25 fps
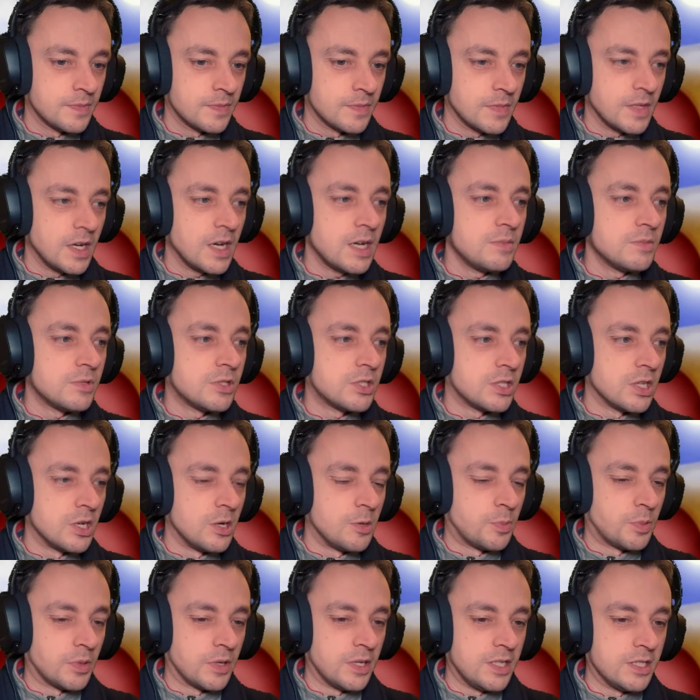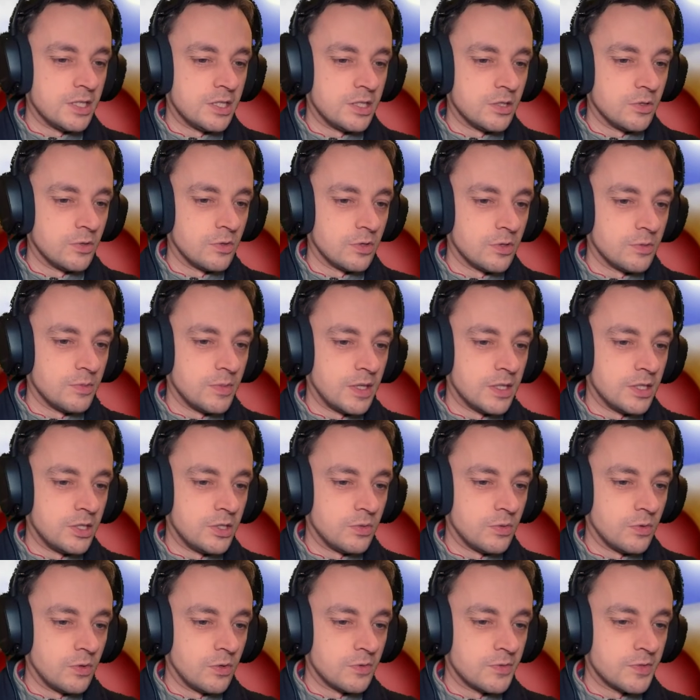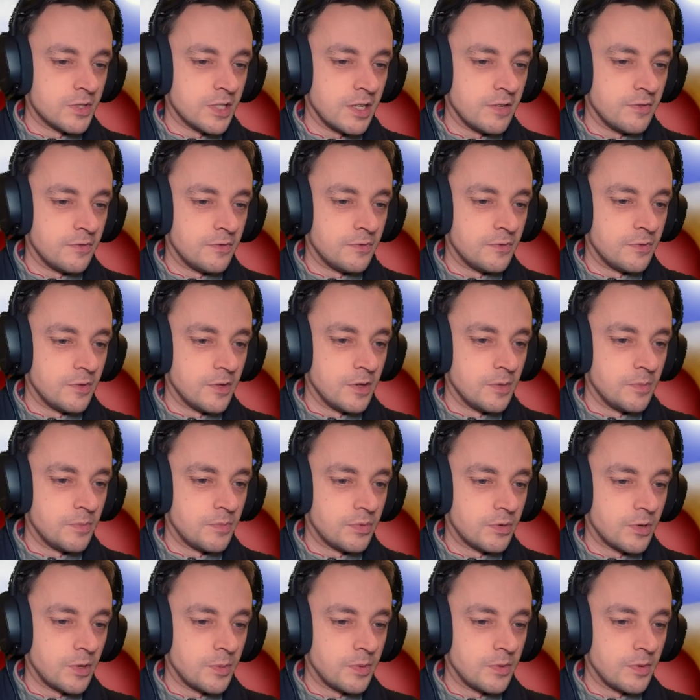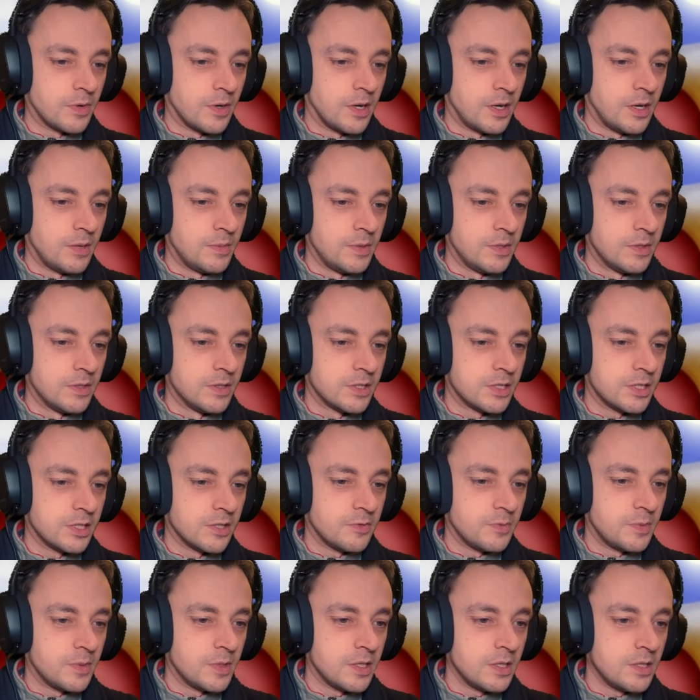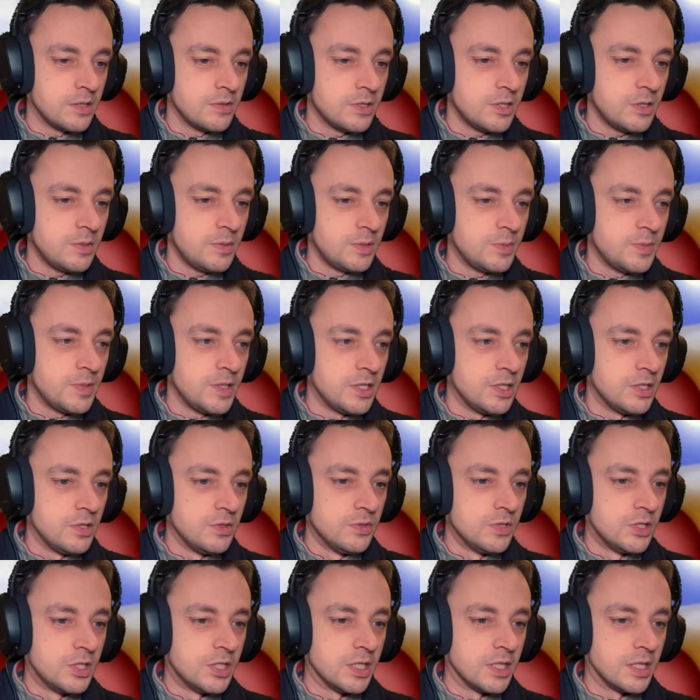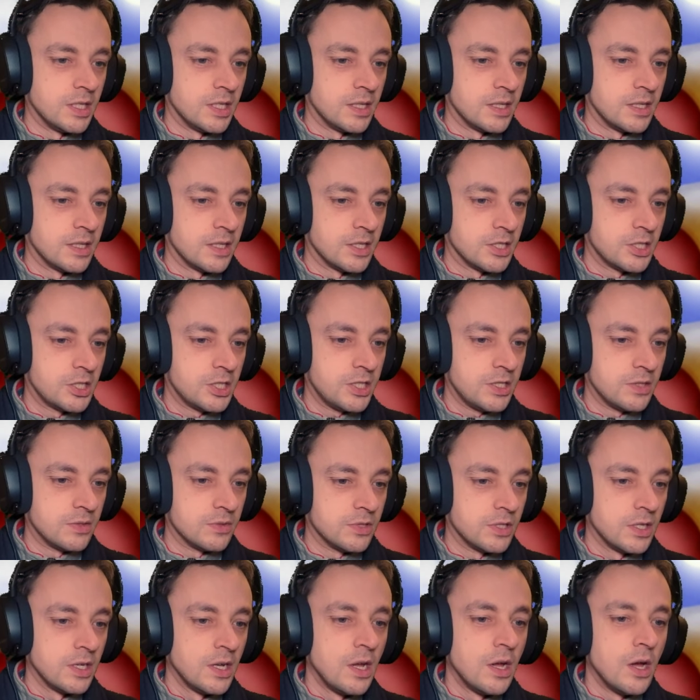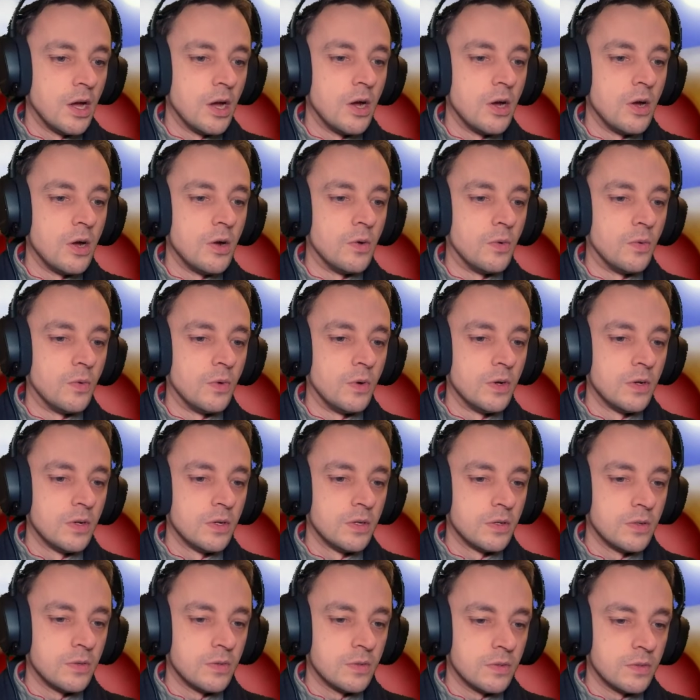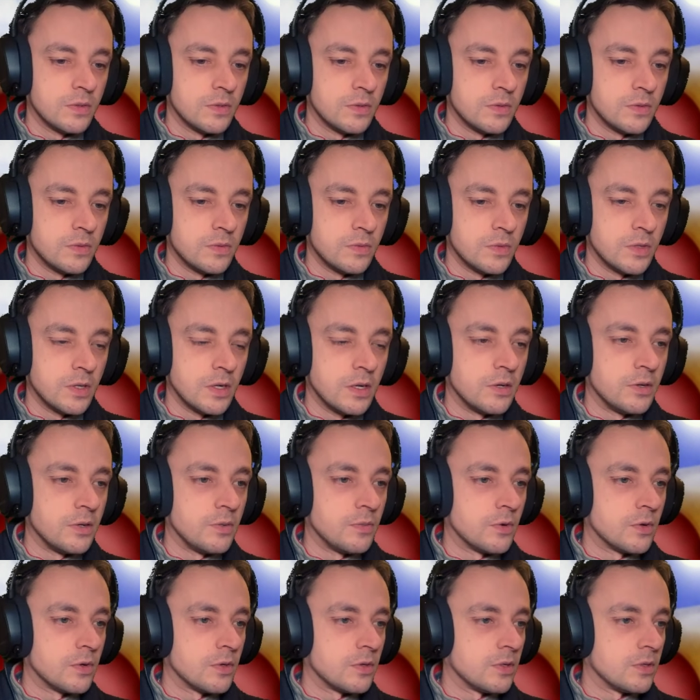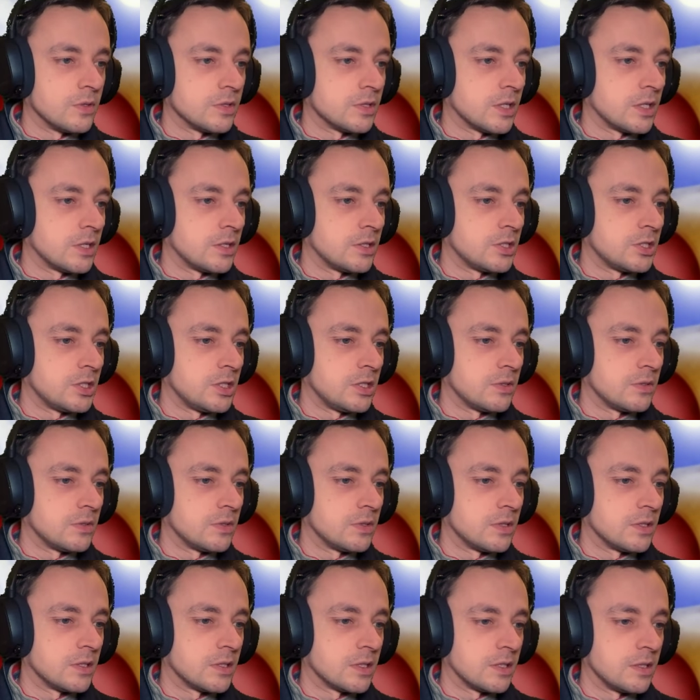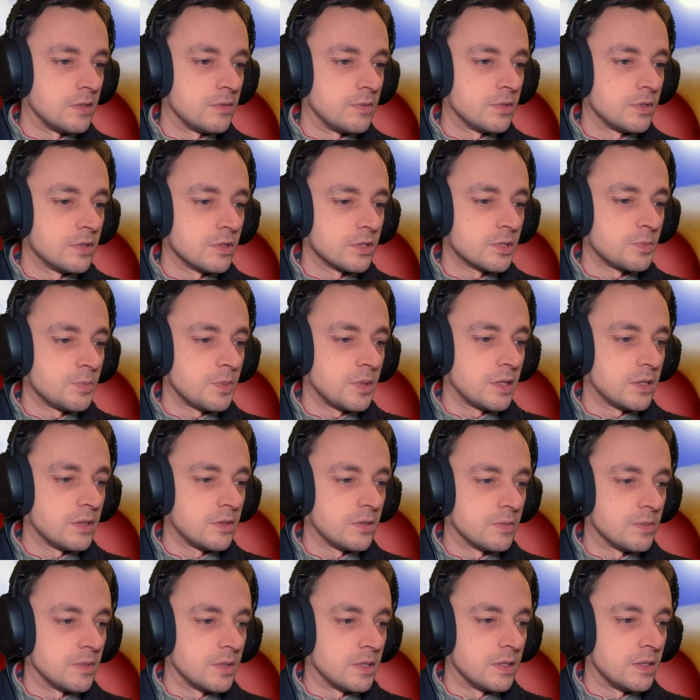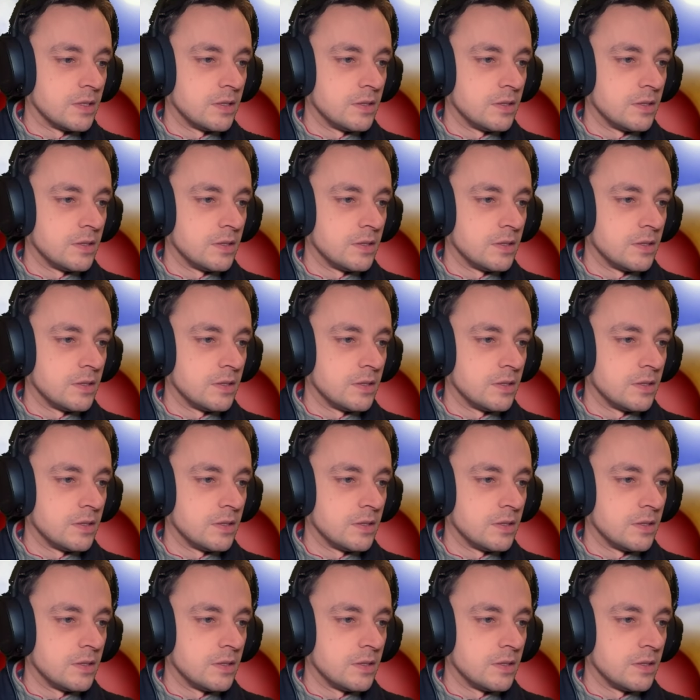I'm so pleased that all of my dwarfs have proper armor and stuff, but they don't seem to be using their shields. Oh, only one of those had a shield. Okay, we've got a spider up there.